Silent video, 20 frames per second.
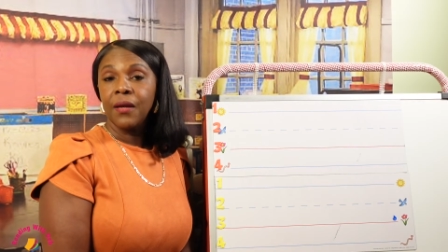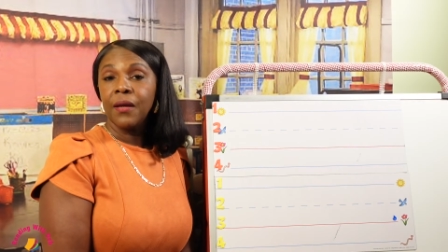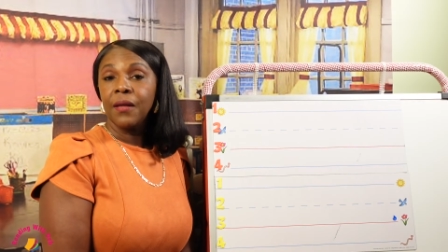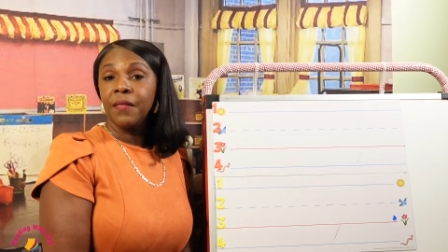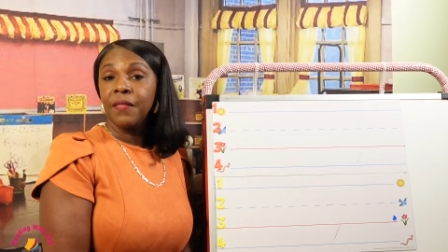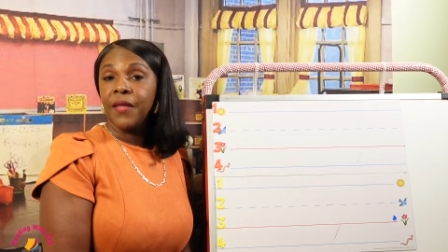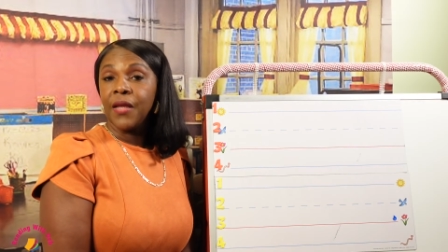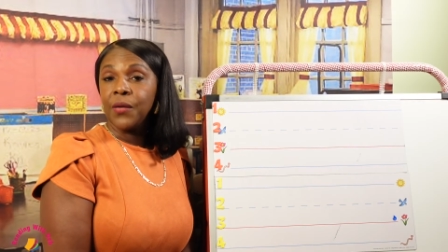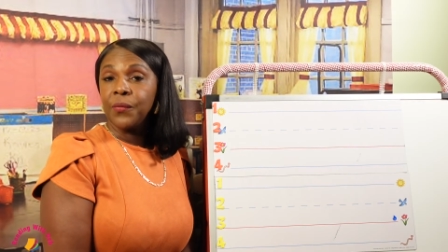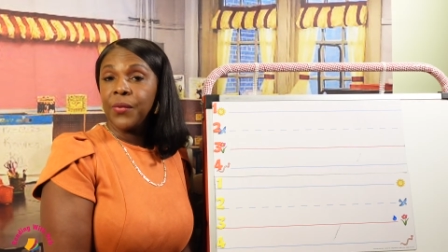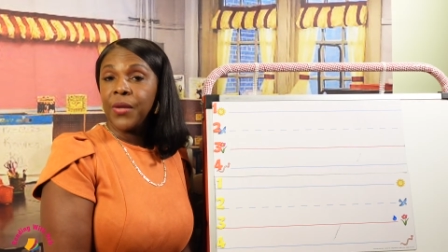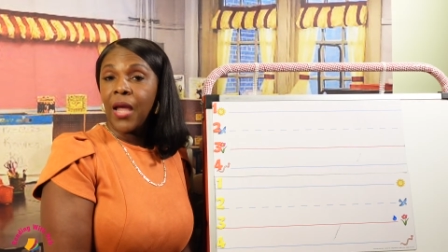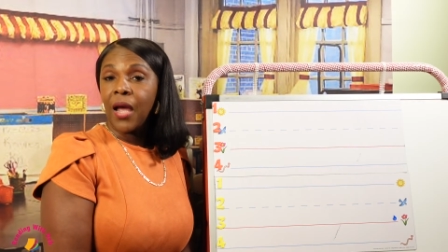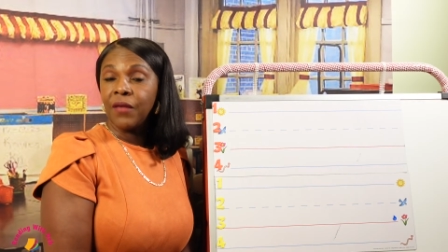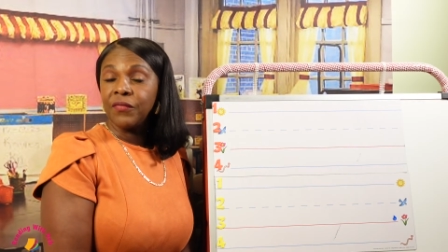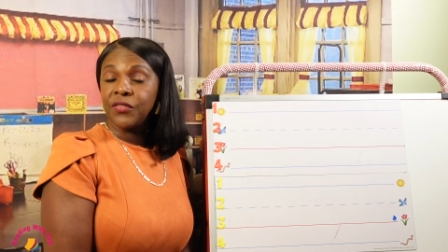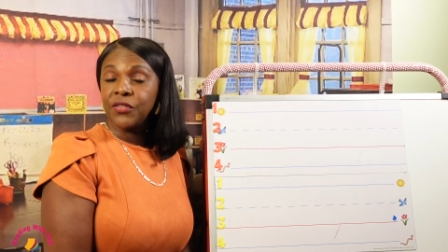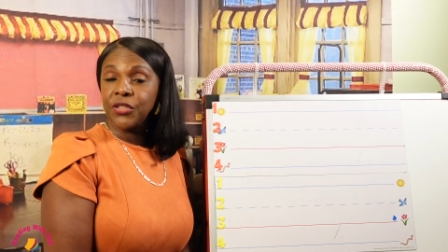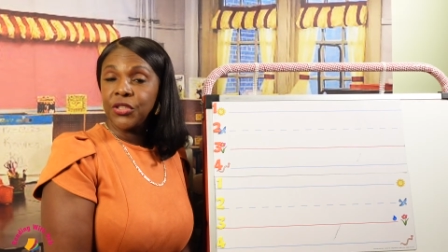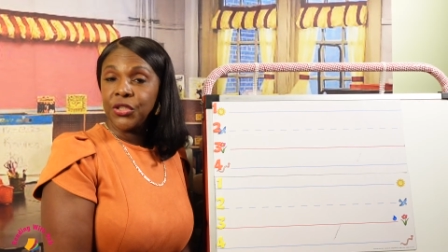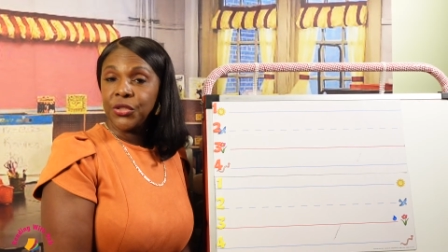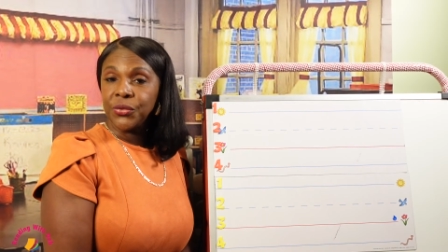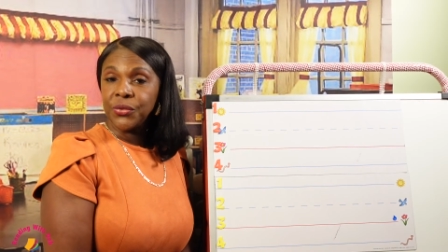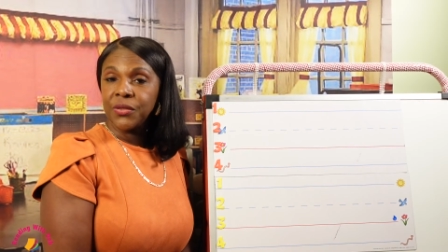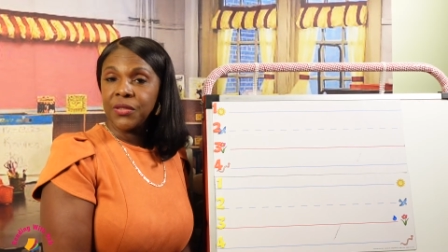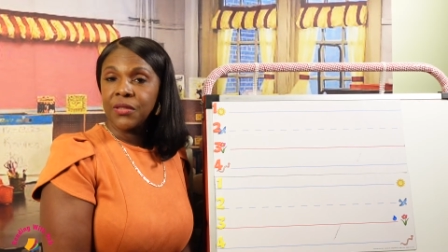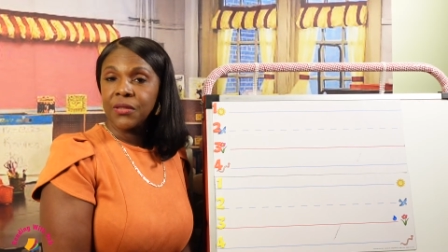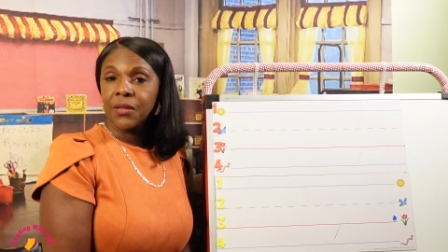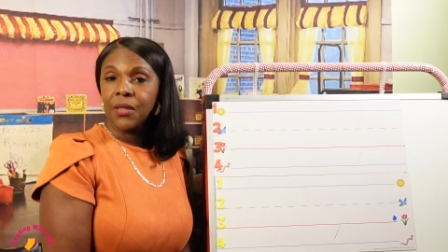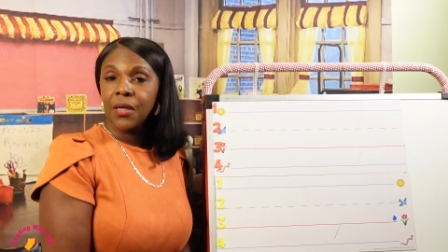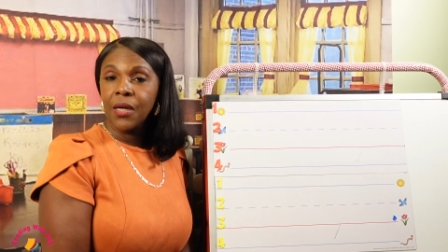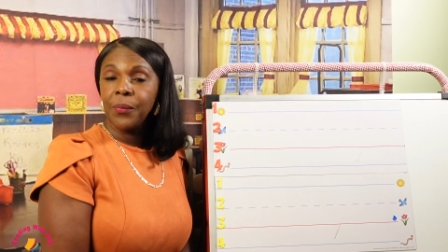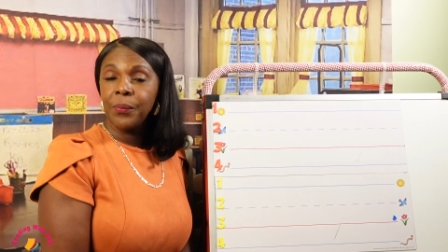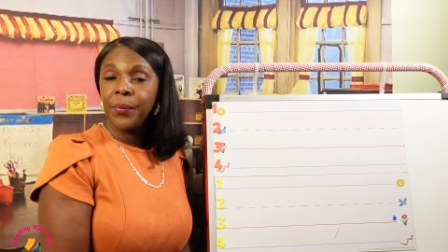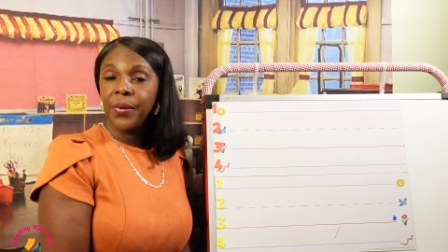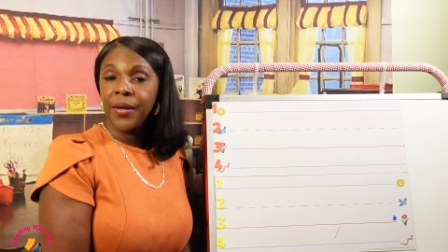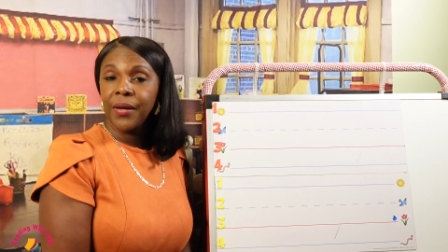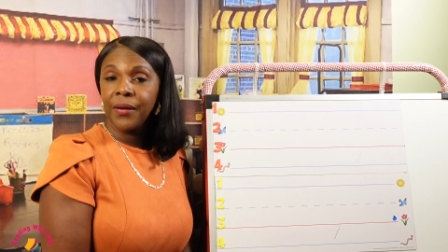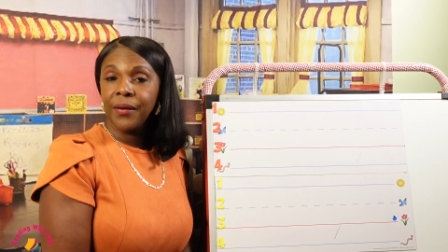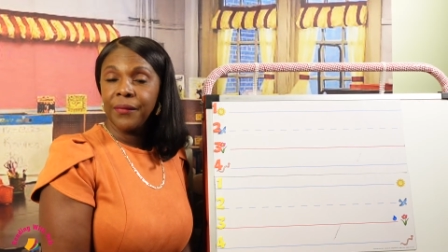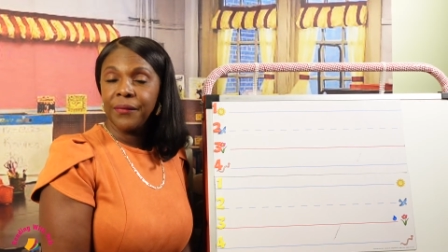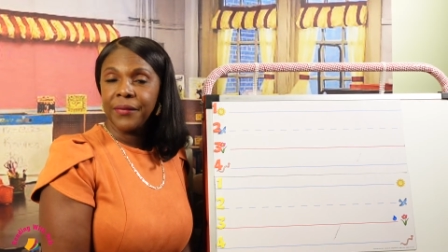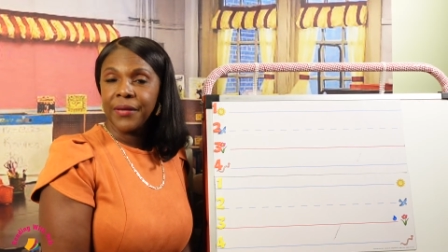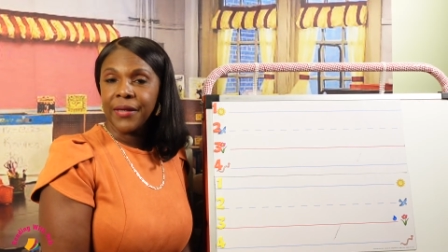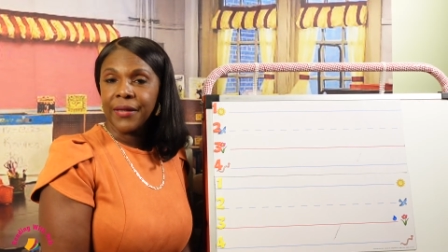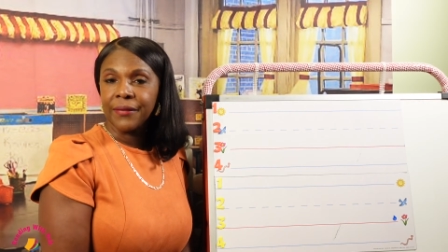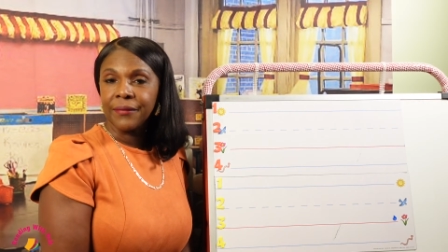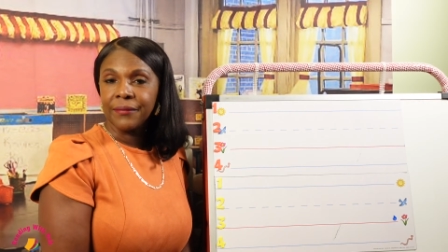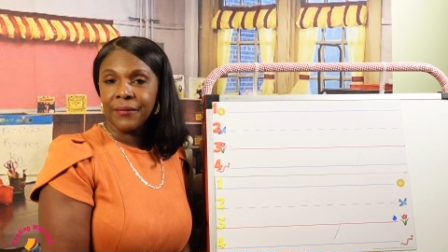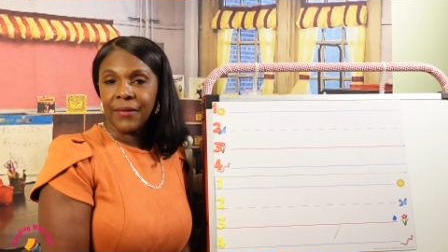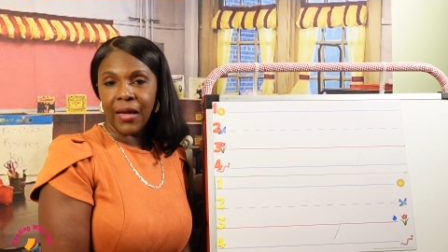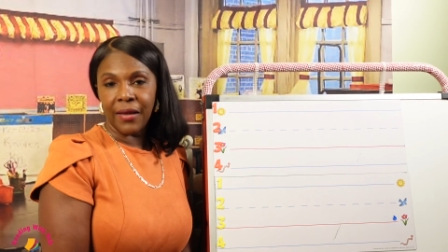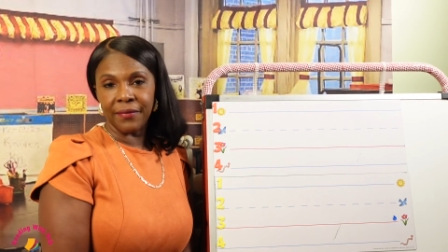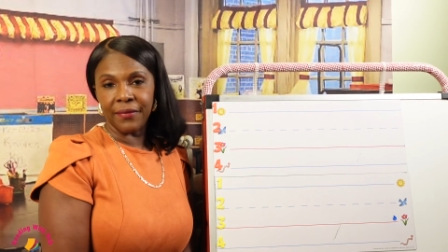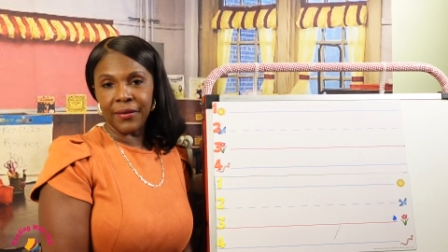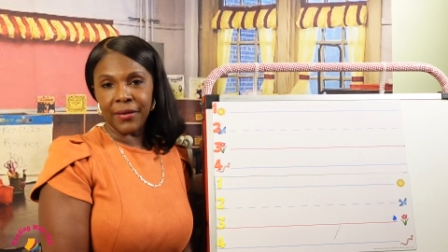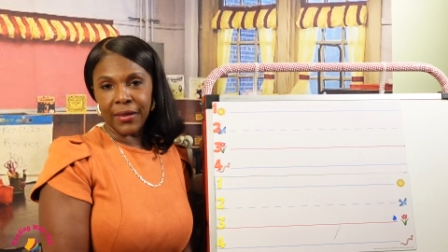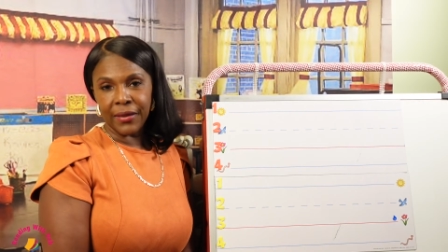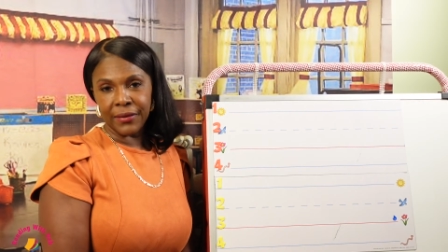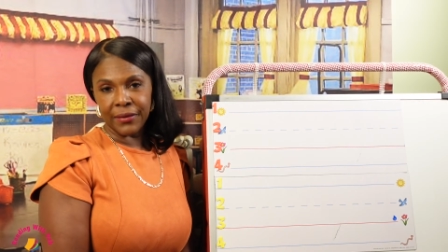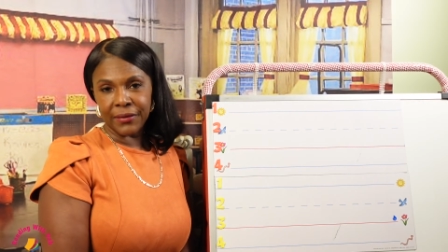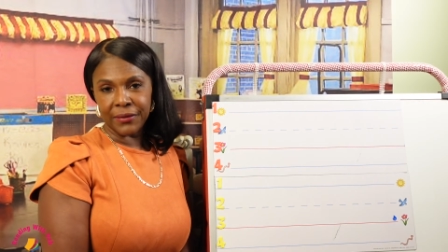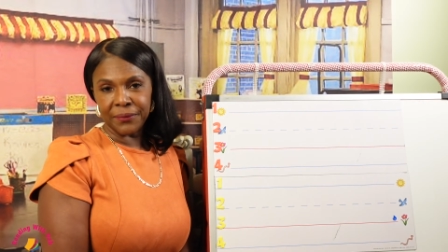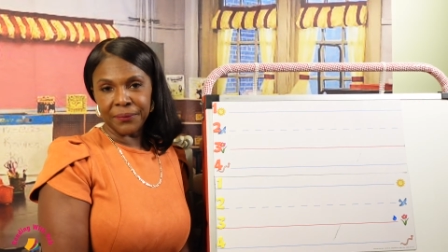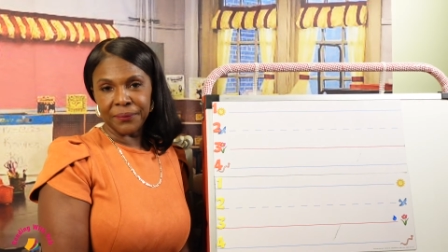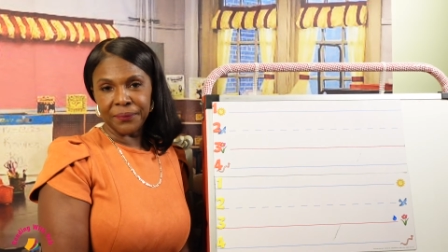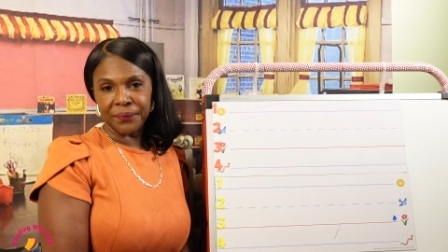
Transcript: then we have to use a period at the end.